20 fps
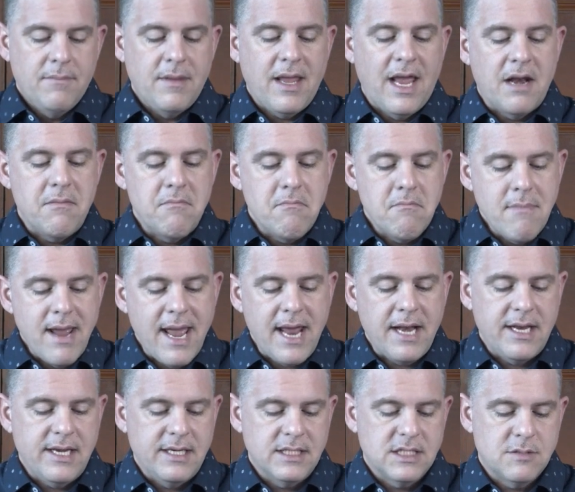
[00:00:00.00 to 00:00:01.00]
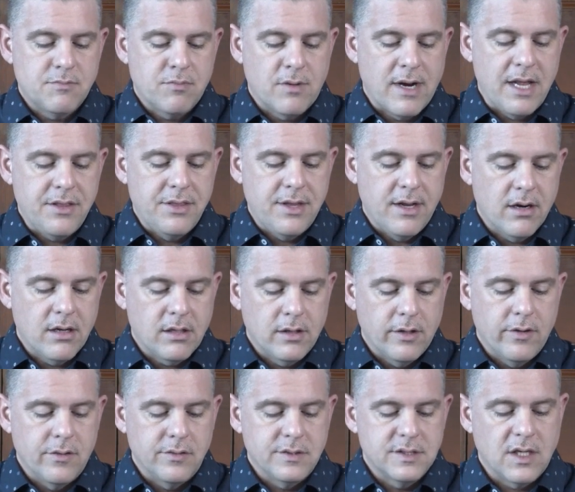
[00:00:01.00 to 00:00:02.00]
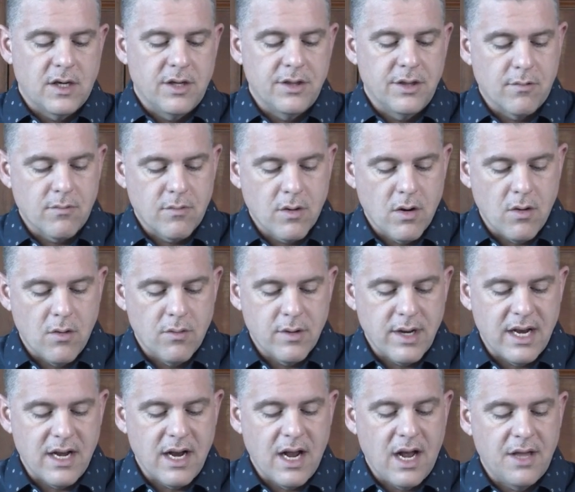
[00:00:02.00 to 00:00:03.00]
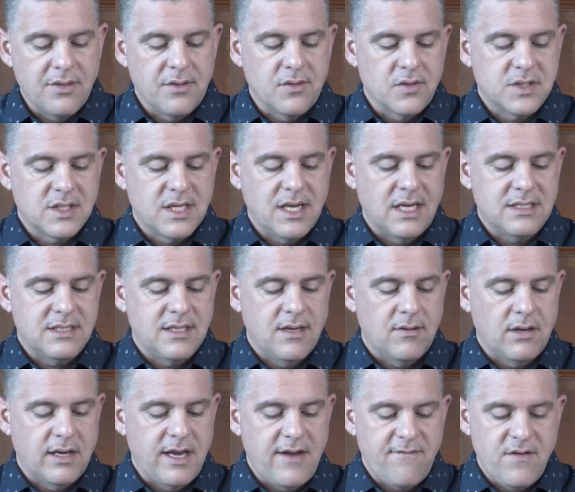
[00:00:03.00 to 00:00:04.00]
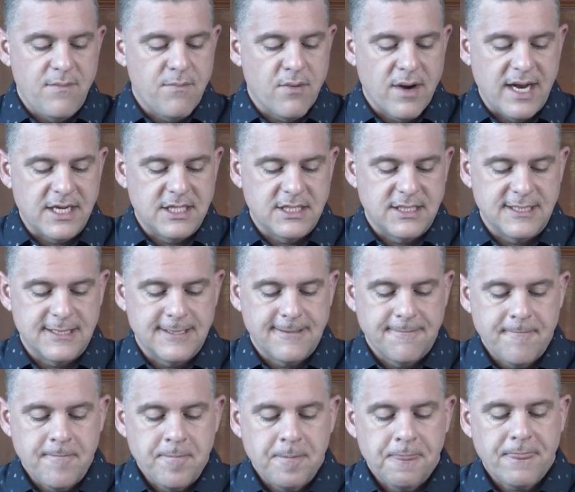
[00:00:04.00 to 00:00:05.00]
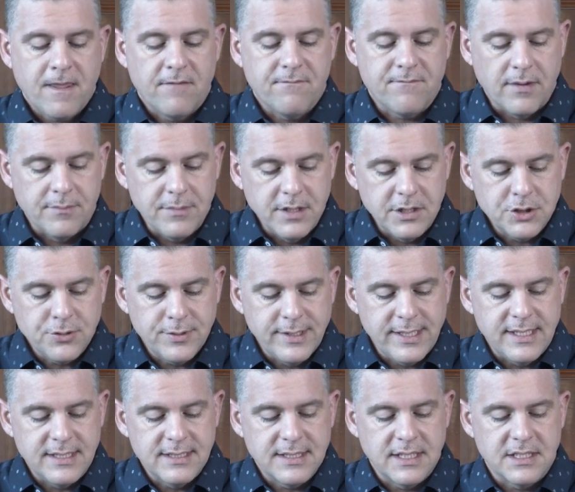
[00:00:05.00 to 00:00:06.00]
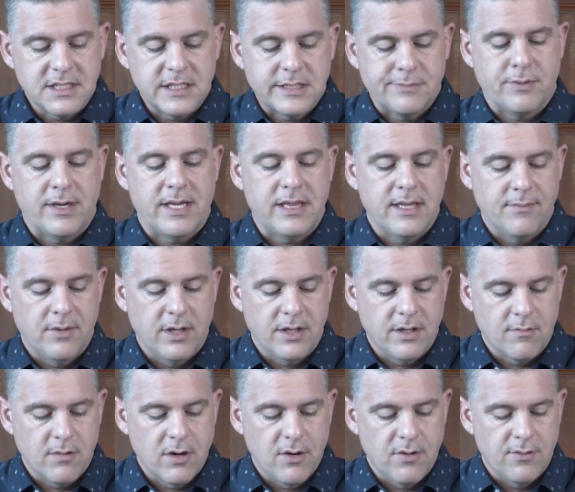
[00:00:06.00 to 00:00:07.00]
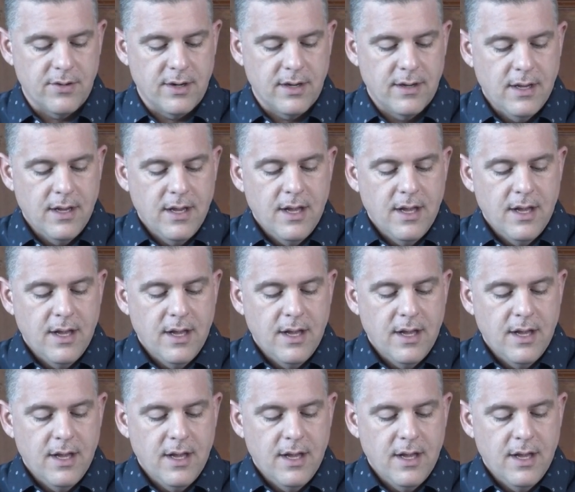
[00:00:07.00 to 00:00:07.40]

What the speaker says: And many spread their clothes on the road, and others cut down leafy branches from the trees and spread them on the road.